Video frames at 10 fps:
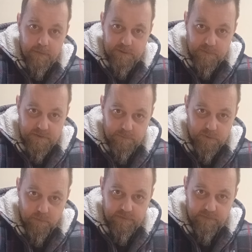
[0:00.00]
This makes it
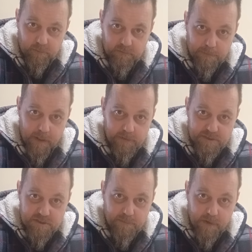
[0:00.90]
much more difficult to
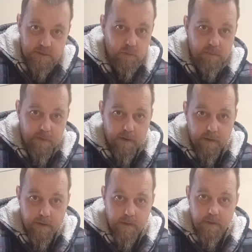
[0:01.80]
balance, especially with
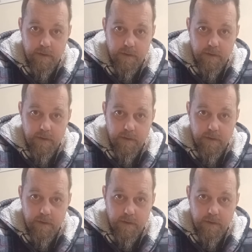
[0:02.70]
my